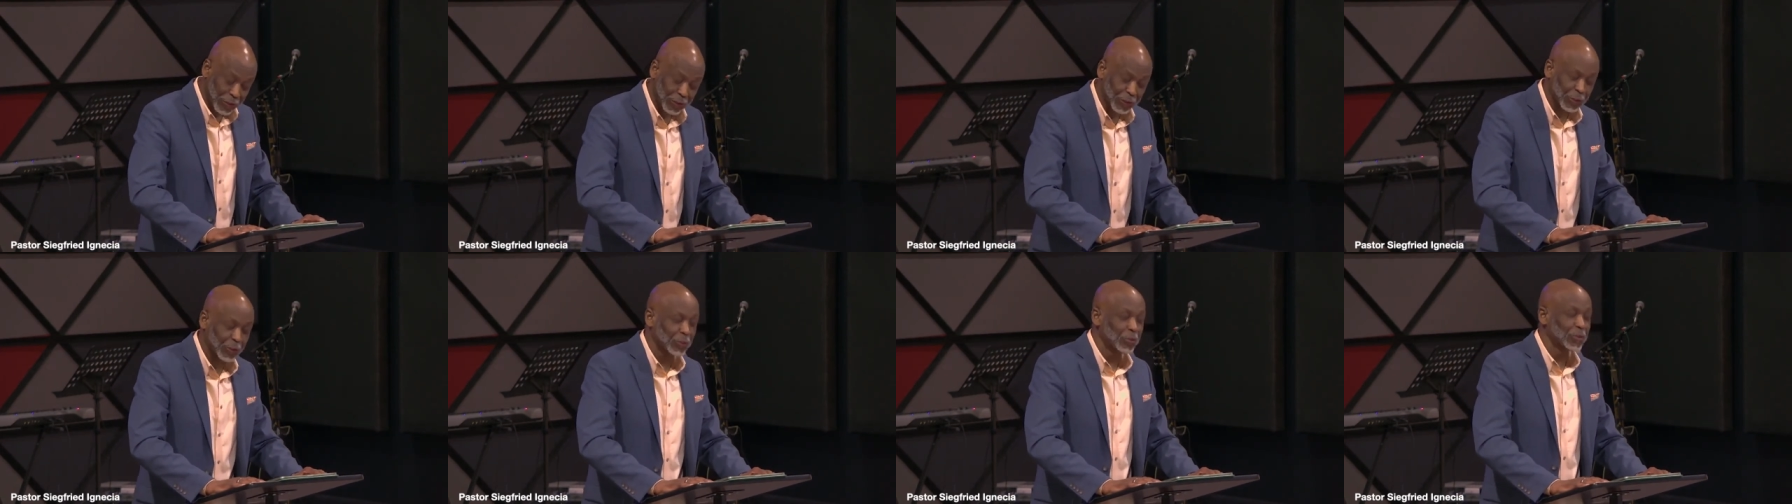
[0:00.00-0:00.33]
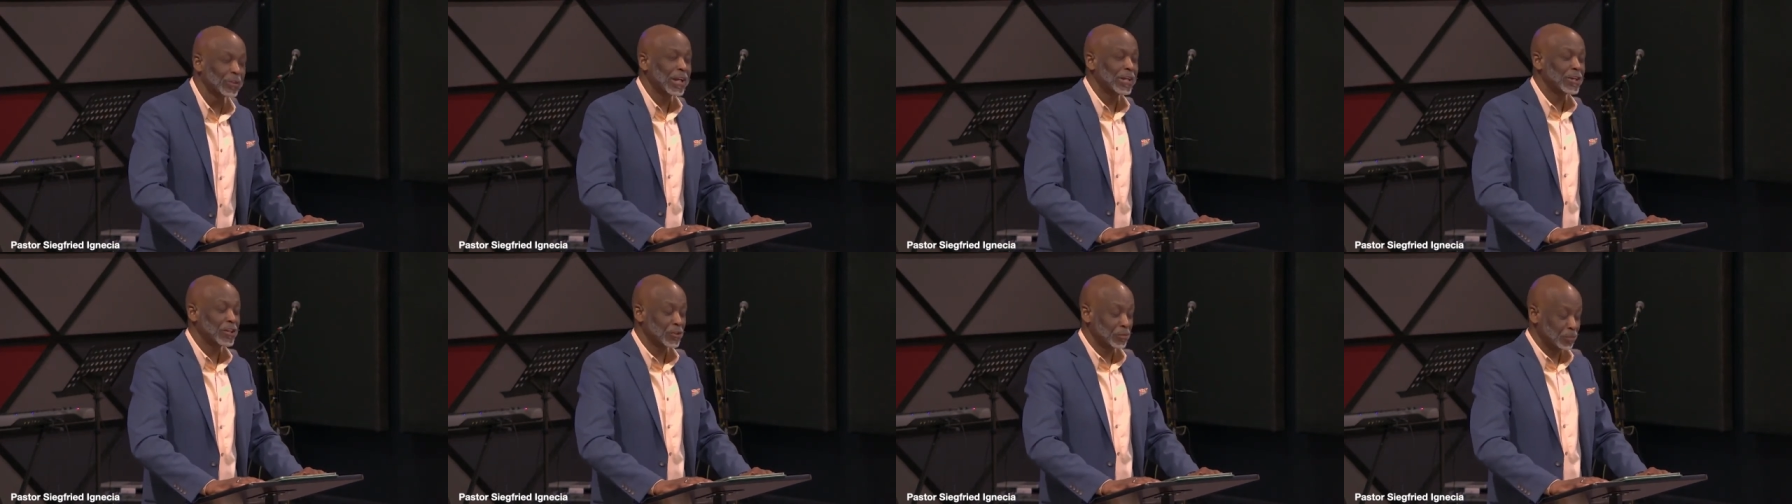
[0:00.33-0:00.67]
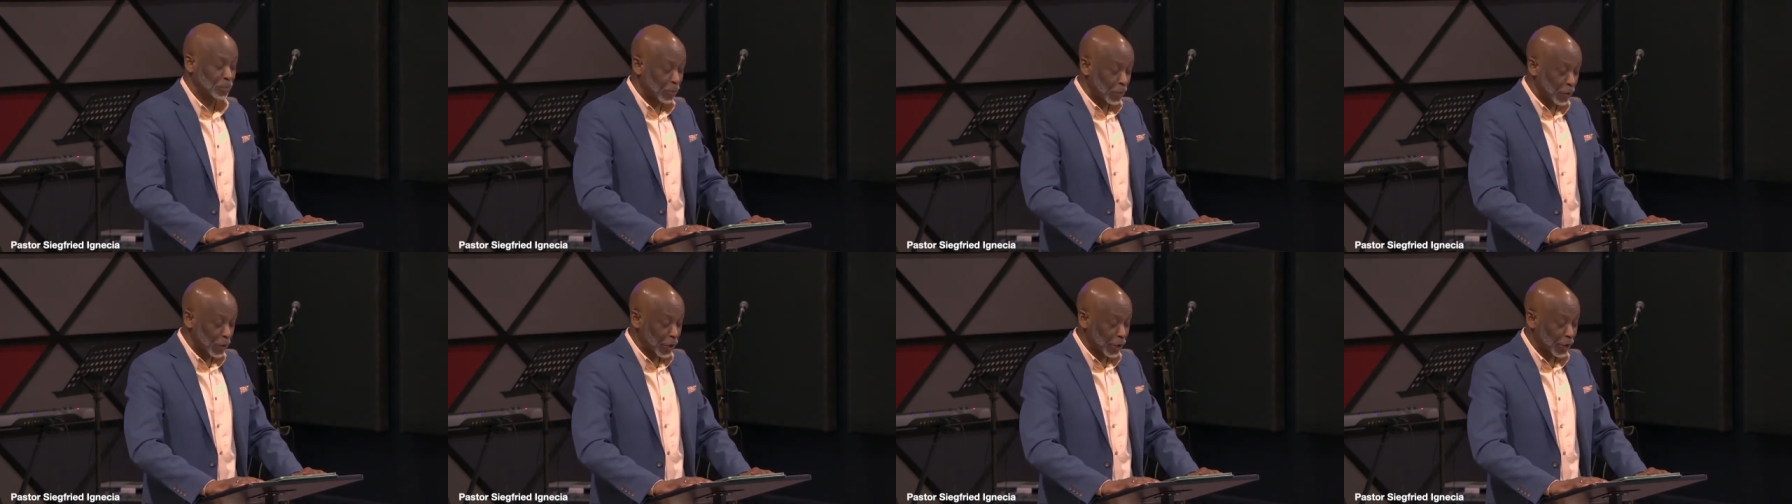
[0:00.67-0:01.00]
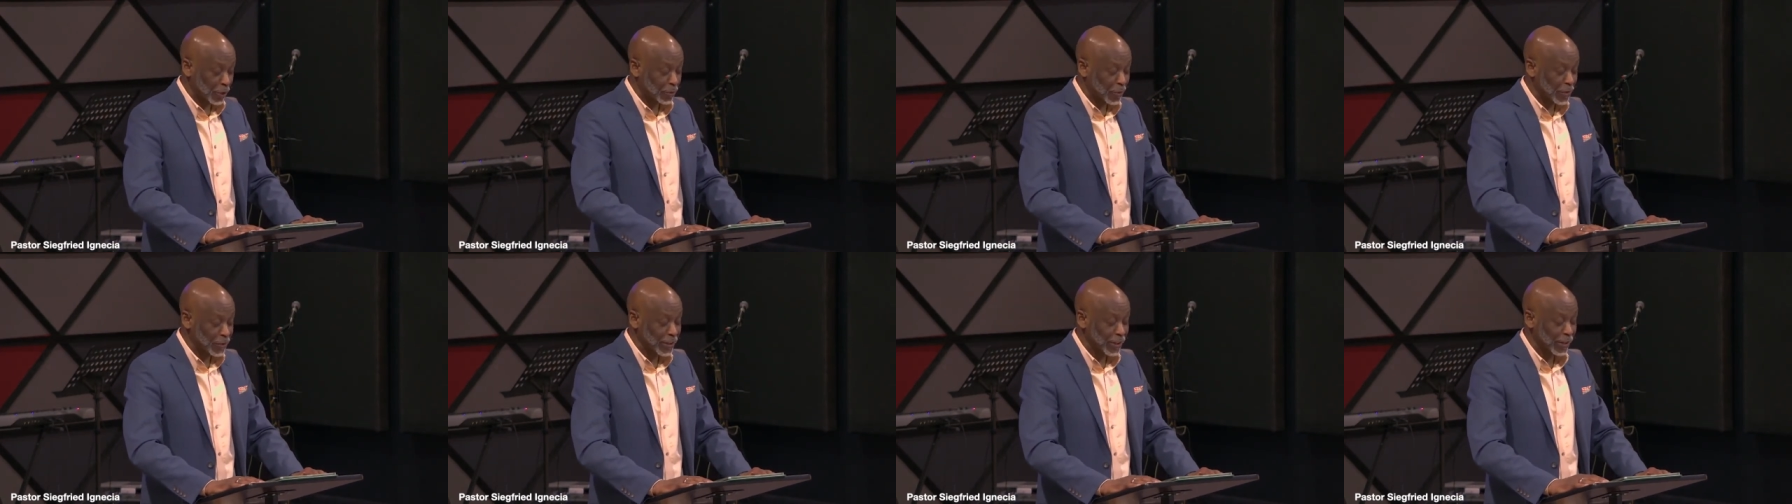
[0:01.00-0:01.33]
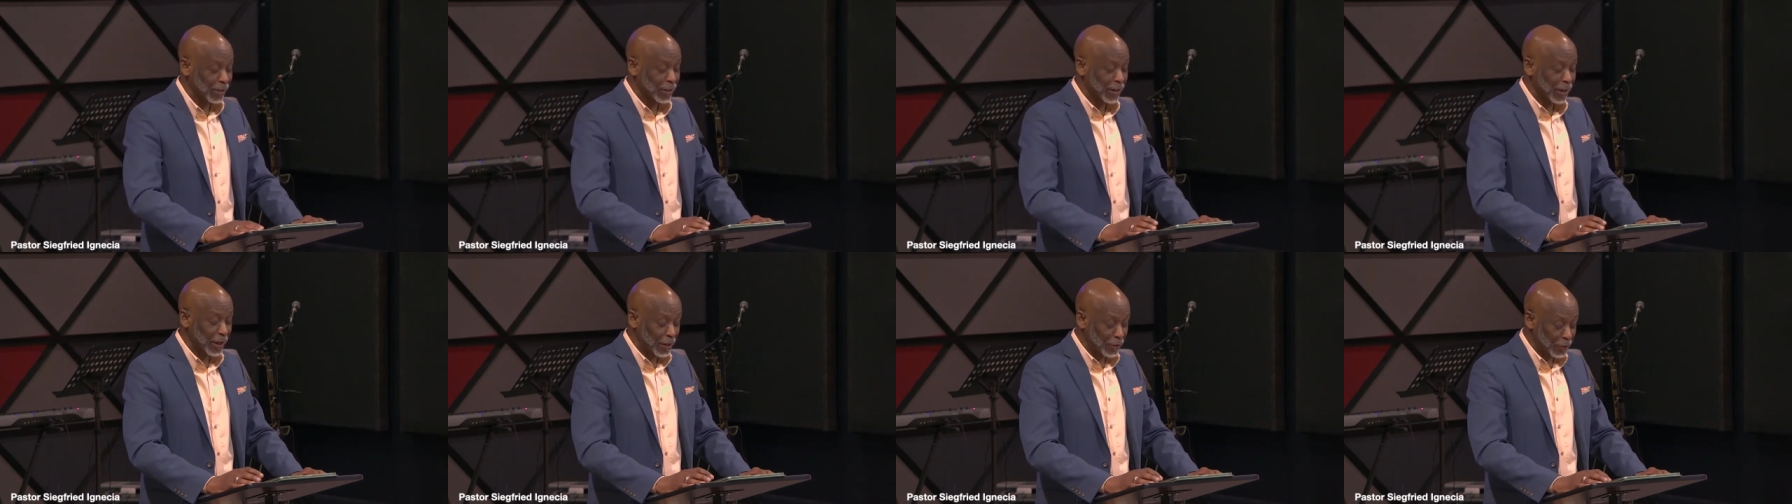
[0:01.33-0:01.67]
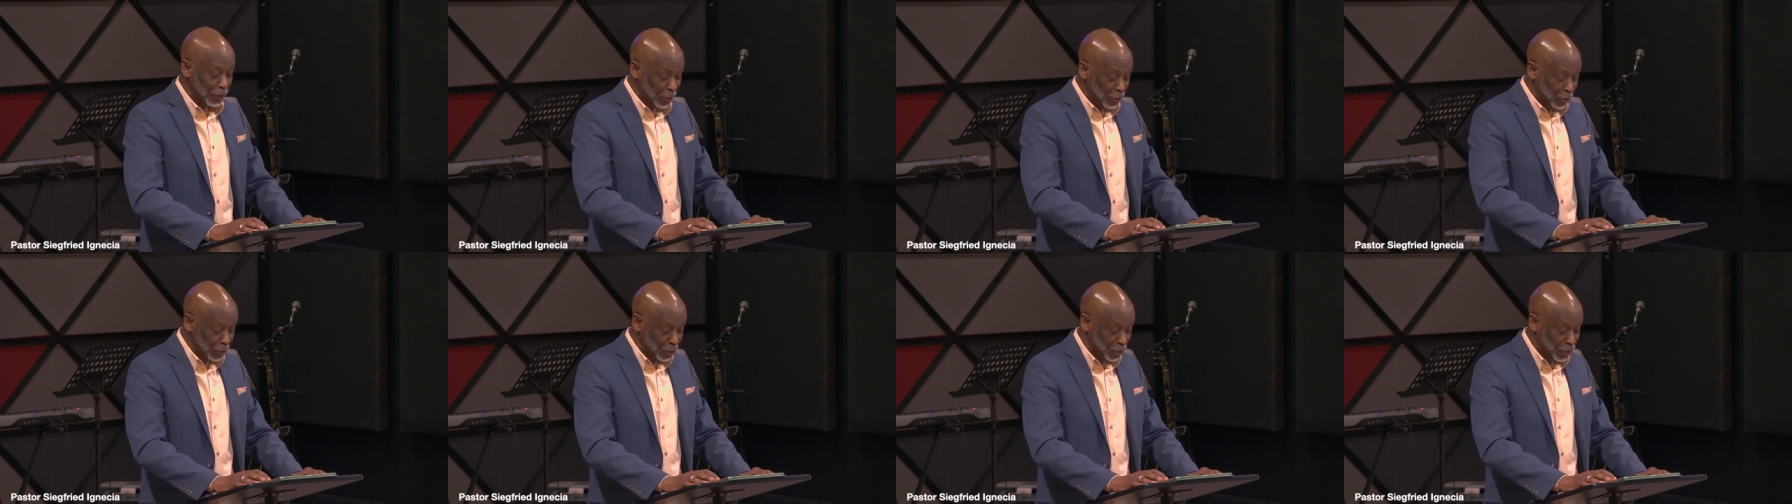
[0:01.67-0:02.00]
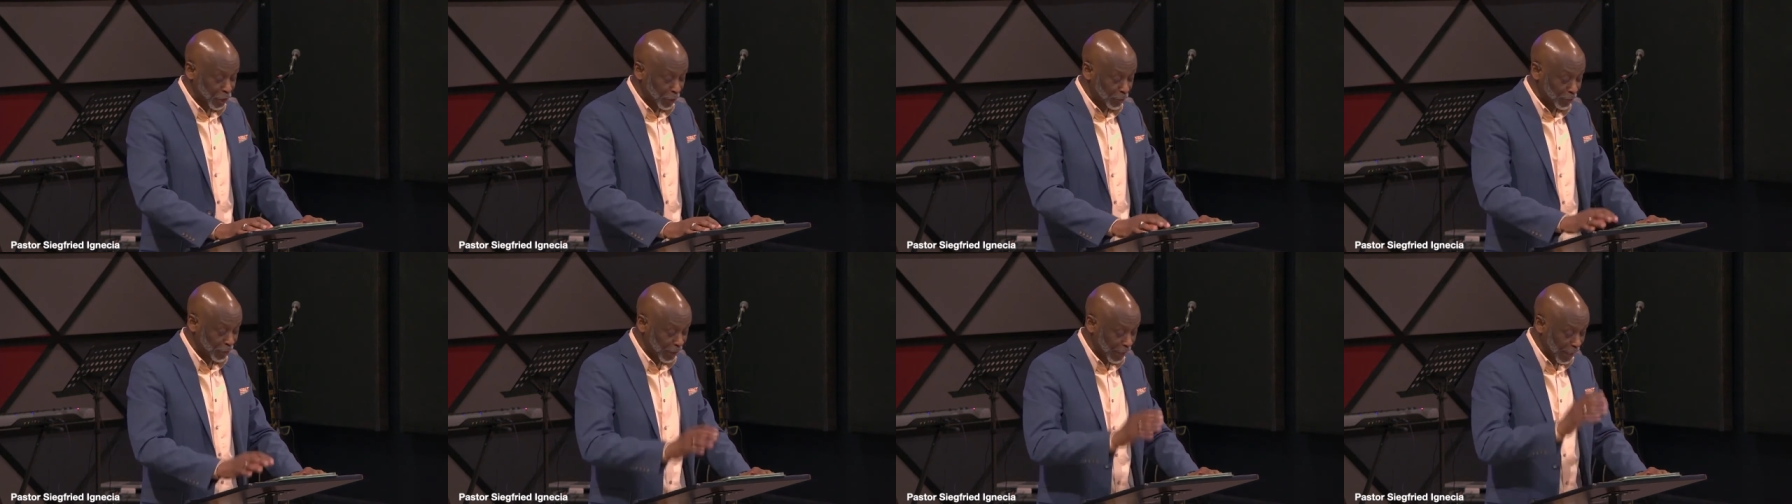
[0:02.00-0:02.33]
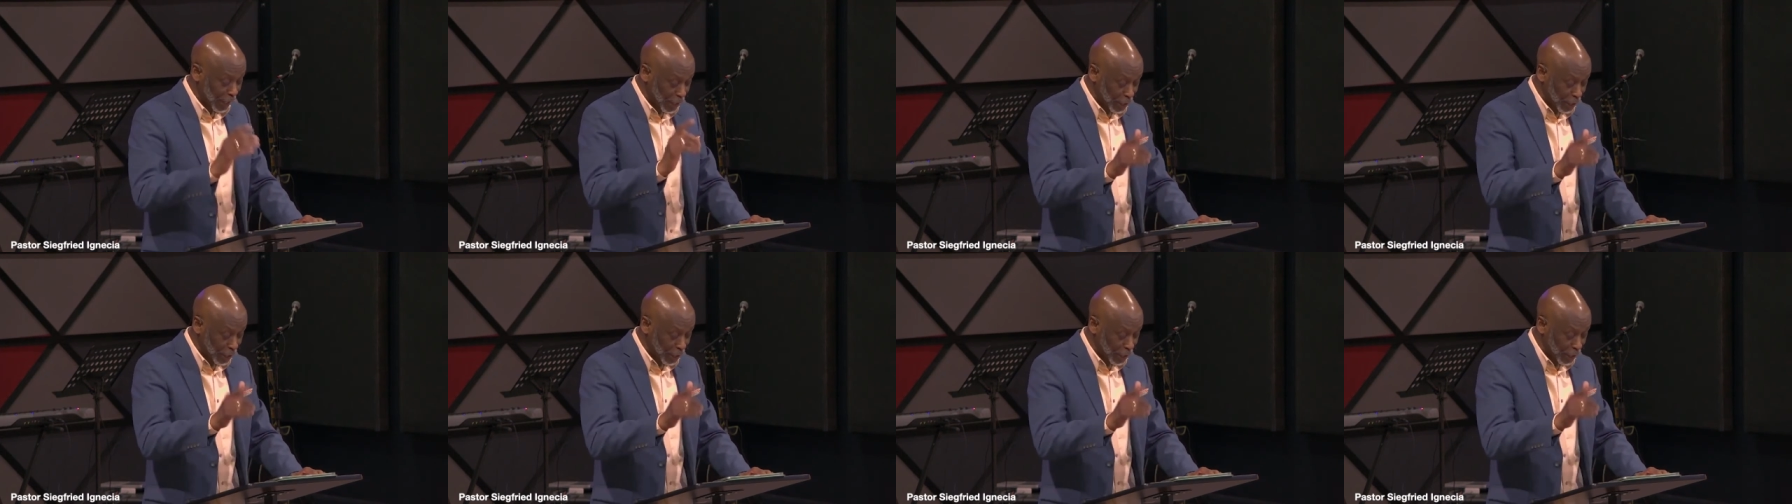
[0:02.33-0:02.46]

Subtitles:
It's true that his birth was a news of